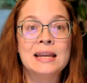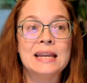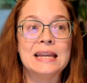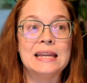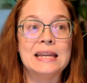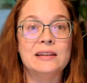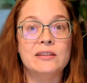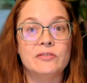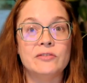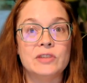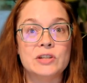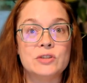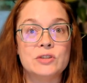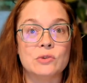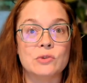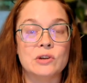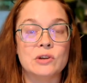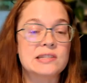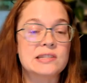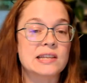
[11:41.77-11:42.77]

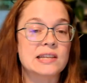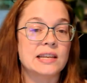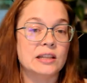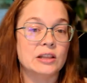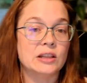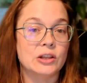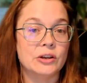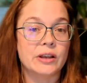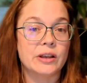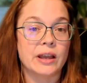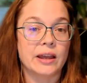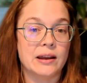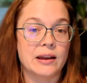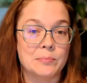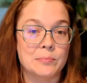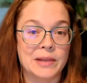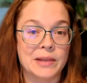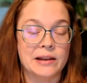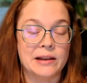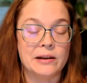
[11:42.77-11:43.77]
Individuals can look at
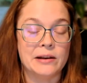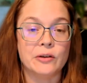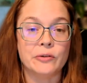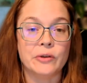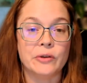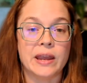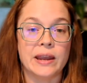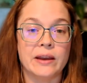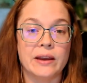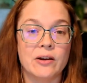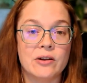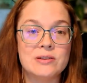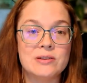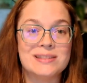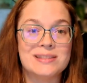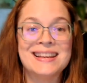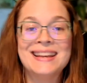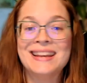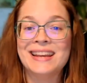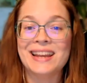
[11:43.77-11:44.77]
upline
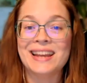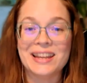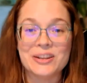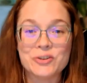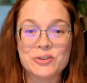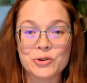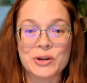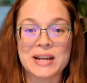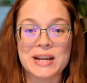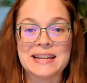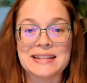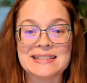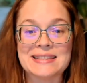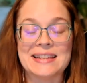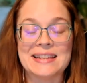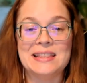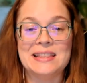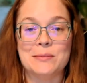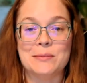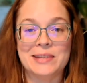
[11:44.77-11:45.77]
OKRs and
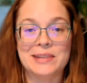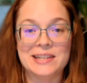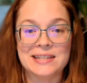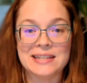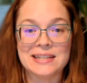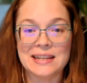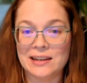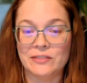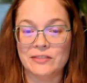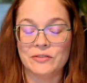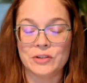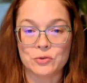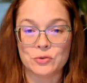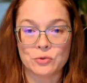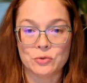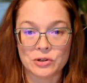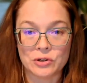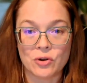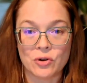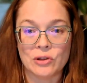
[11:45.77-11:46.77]
translate them into
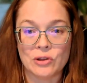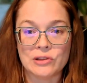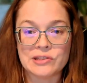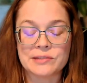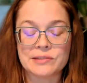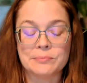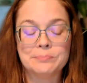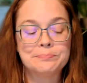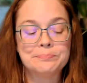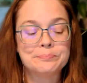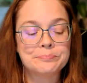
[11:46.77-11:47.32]
individual goals.